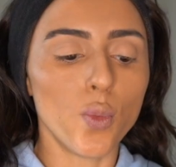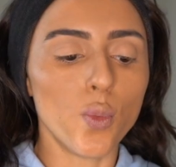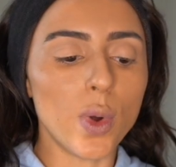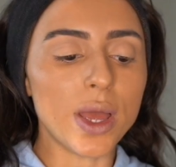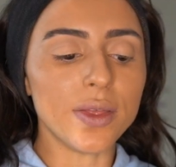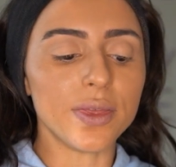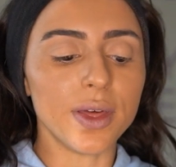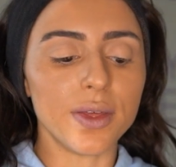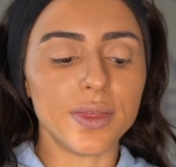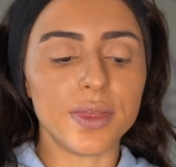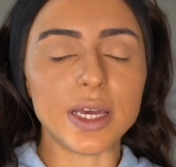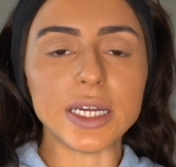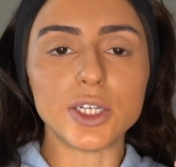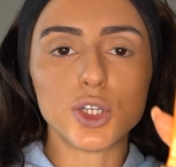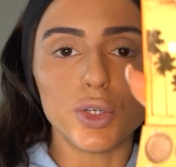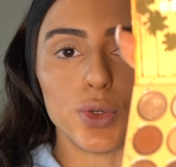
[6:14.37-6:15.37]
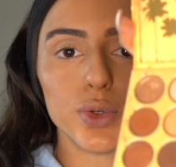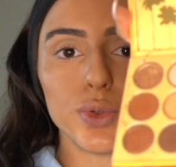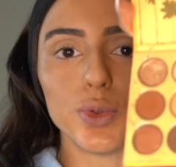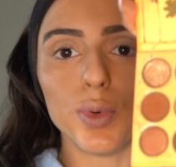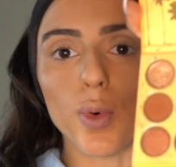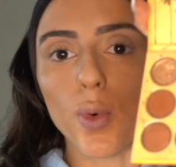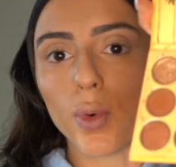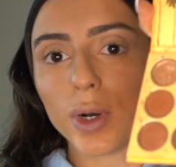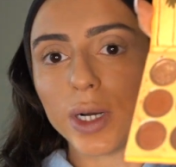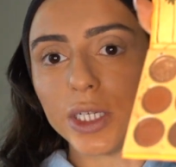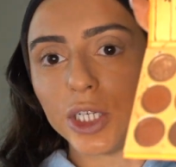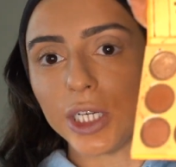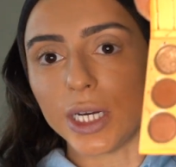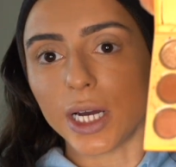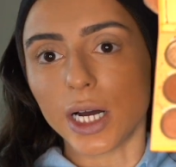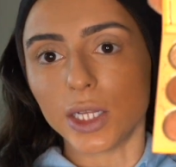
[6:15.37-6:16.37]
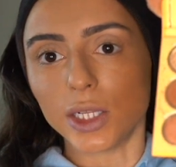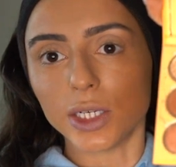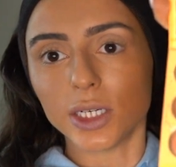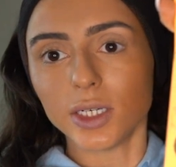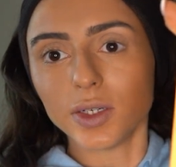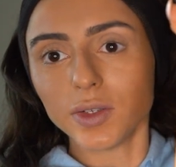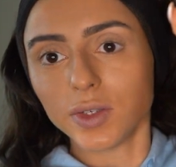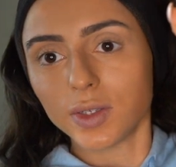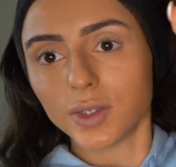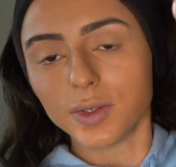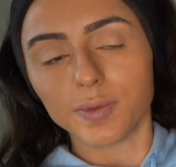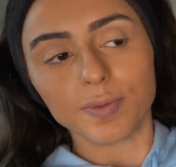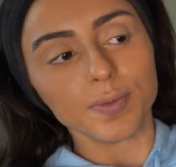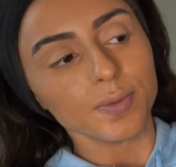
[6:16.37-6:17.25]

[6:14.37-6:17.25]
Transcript: with the 2 orangey colors.